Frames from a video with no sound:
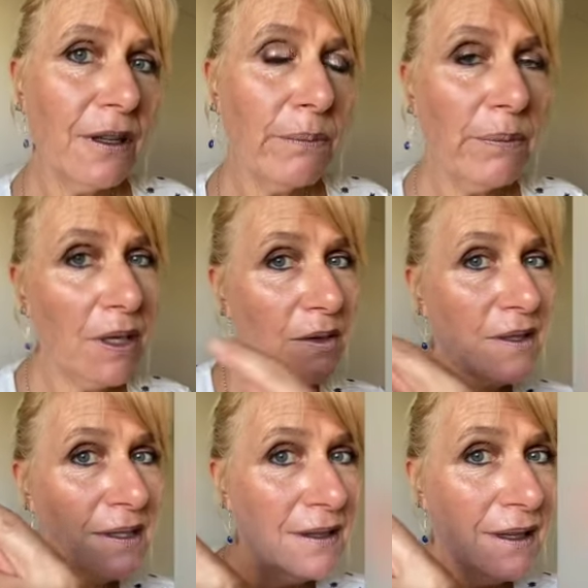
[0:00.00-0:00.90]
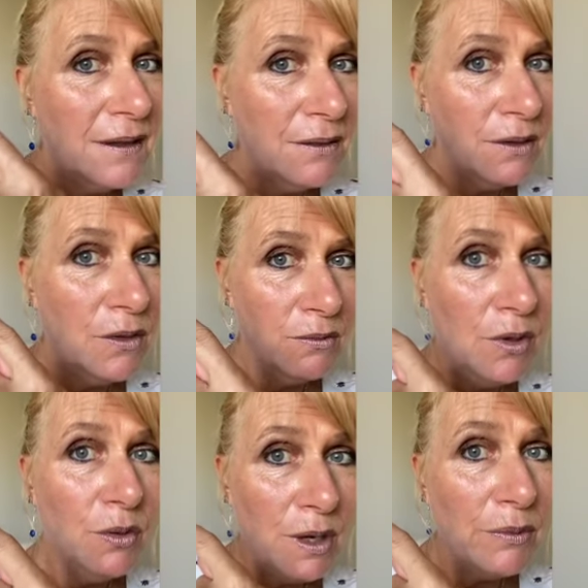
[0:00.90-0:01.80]
because
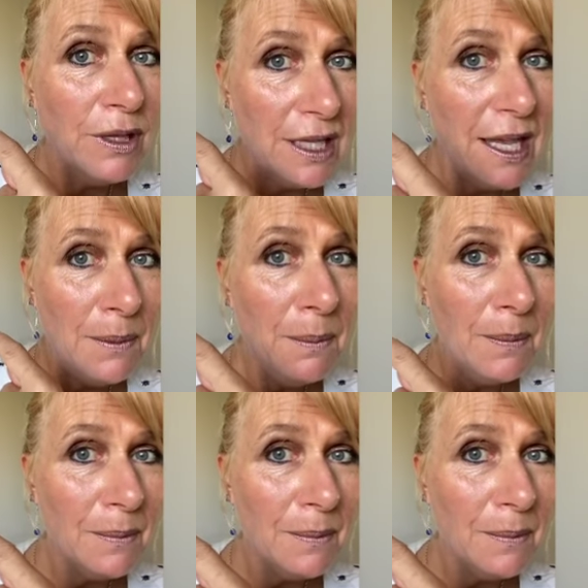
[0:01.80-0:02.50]
who I really am,